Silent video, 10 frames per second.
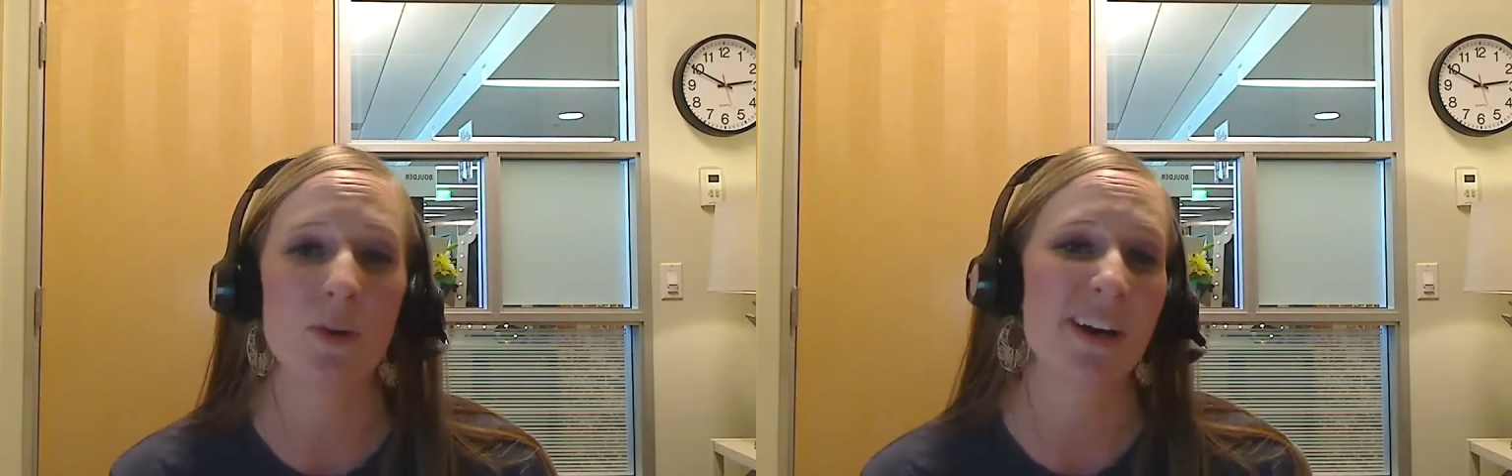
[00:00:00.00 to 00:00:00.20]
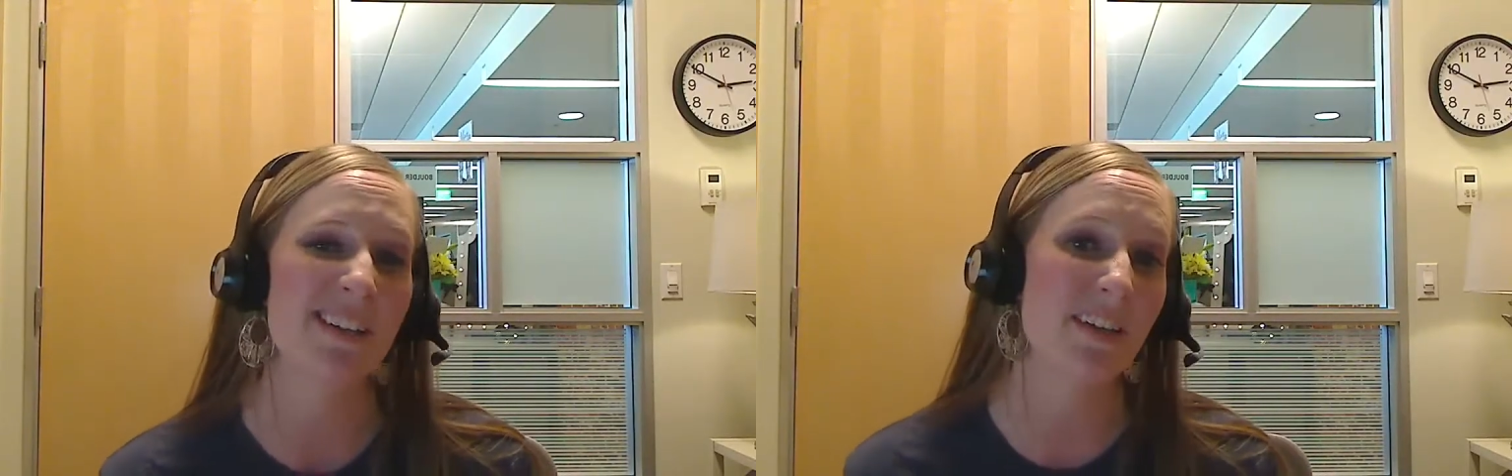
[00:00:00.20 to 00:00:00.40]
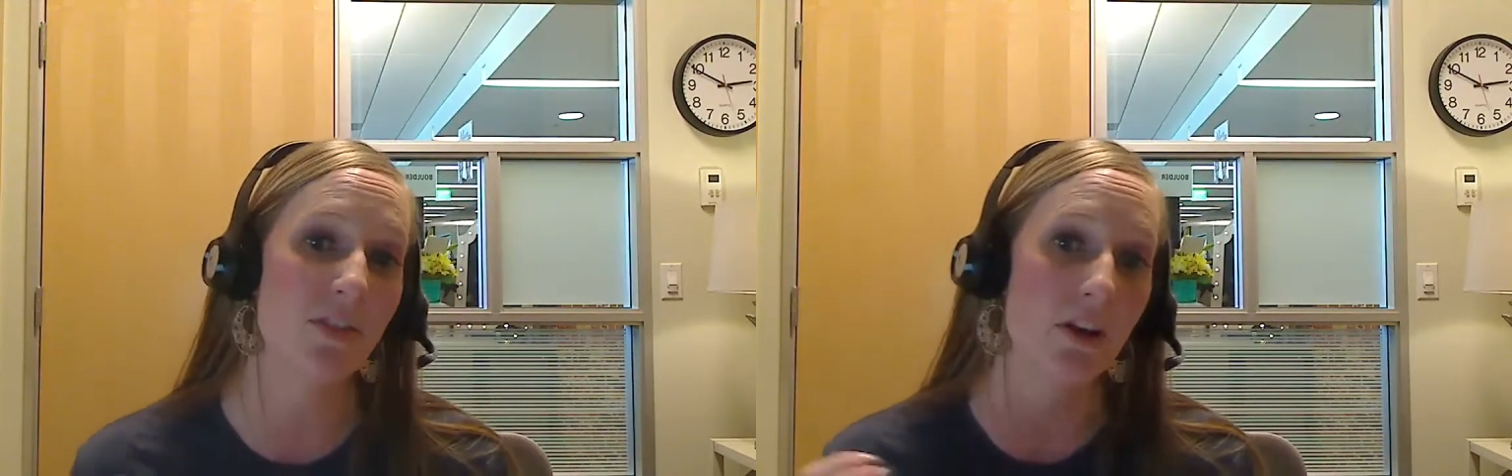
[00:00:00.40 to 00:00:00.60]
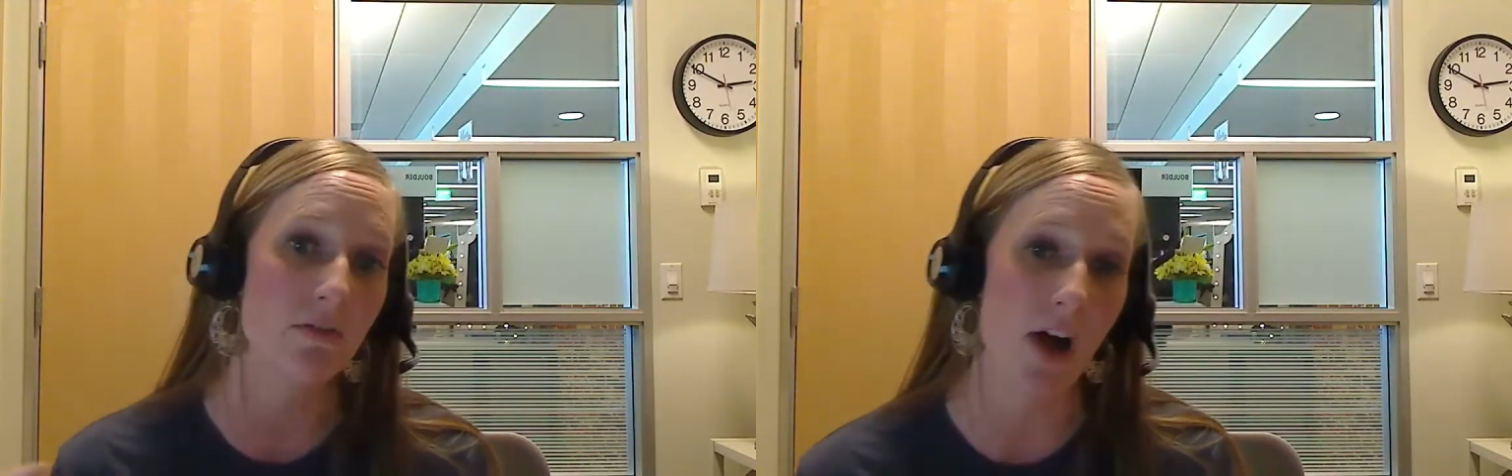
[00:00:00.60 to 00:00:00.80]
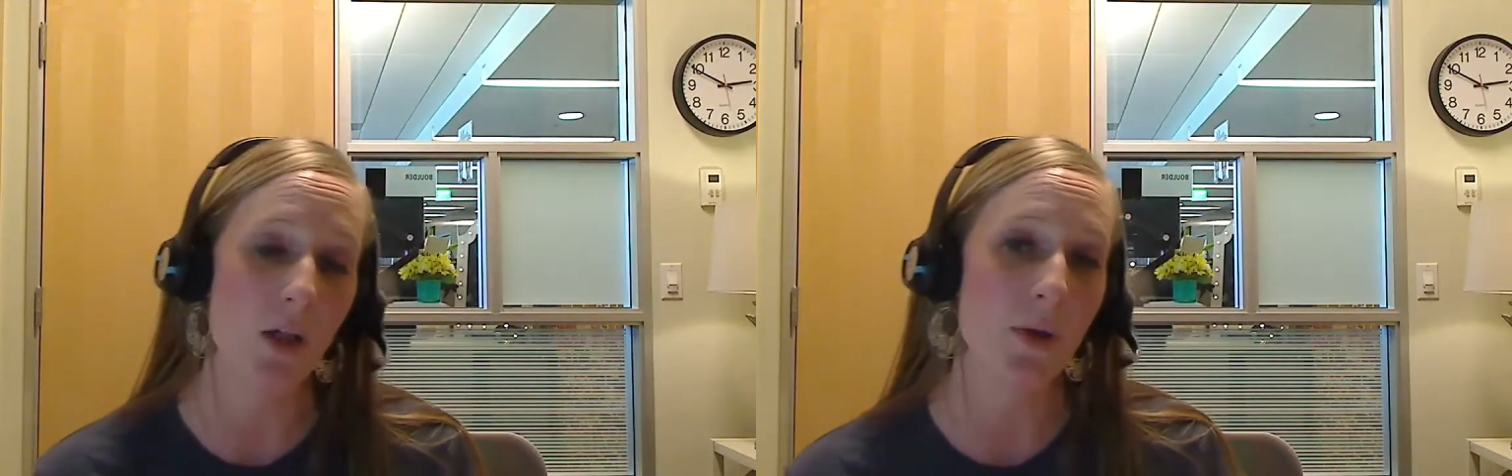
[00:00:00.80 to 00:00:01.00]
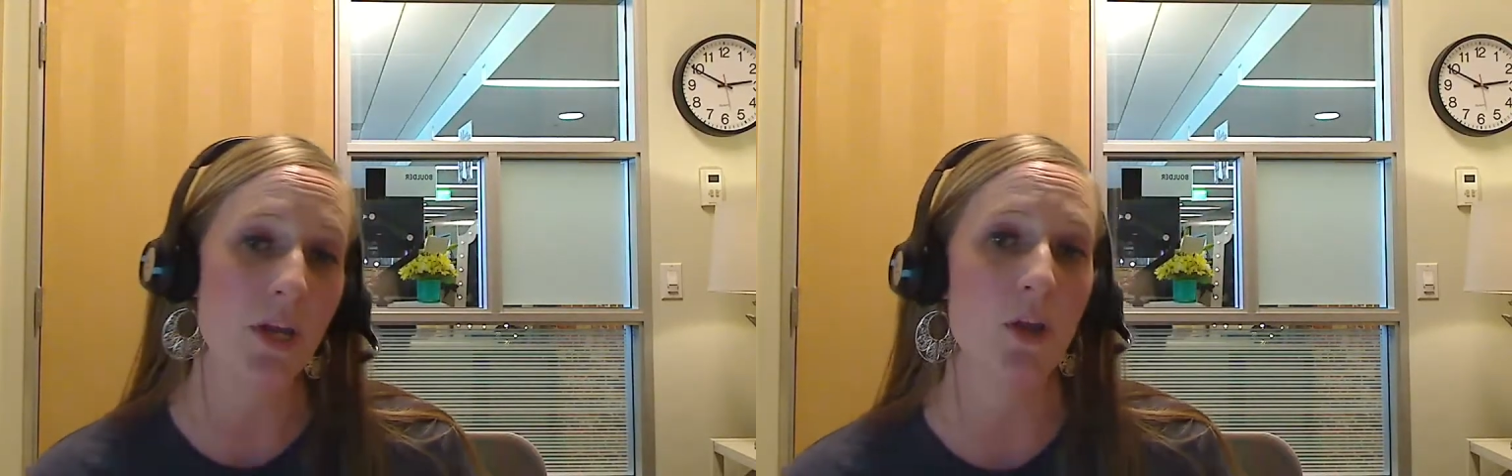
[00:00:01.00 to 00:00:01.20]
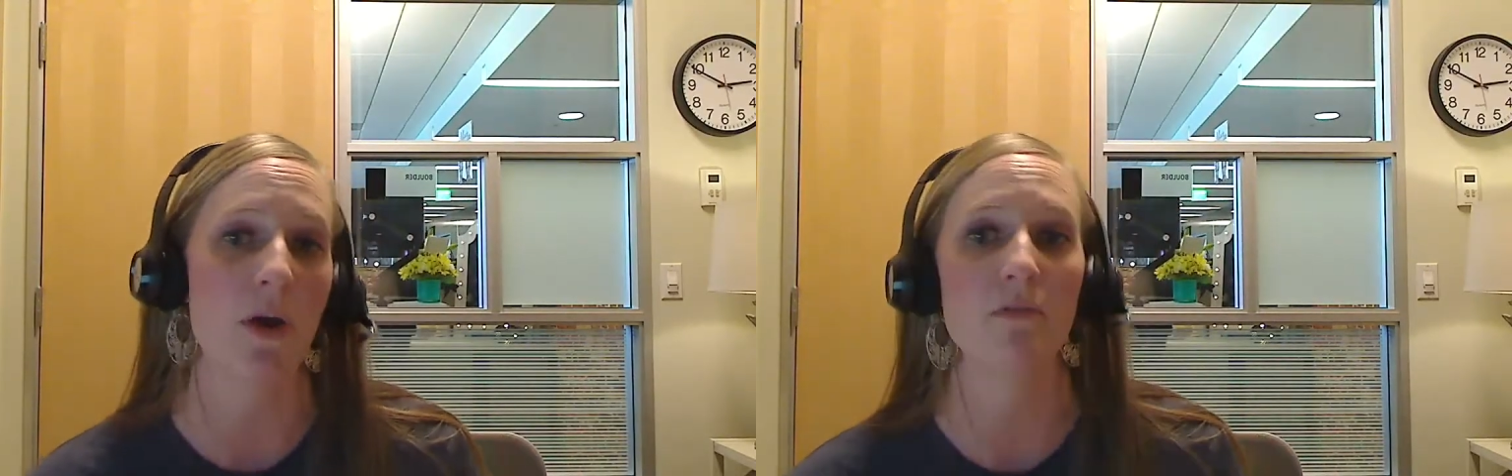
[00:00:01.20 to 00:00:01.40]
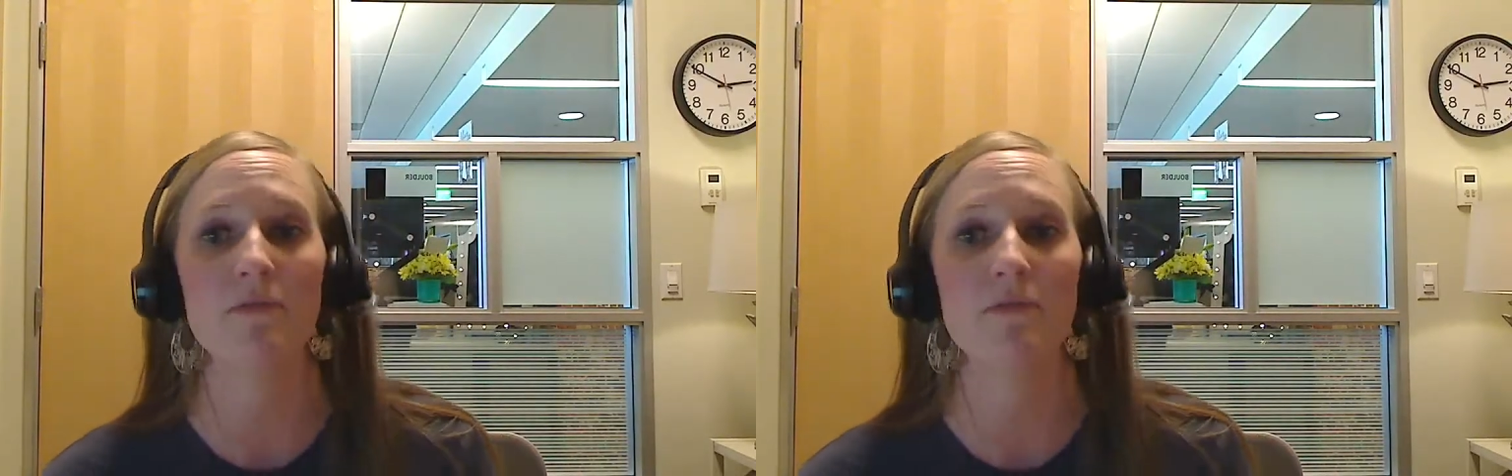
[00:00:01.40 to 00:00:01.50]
whereas if they're following you on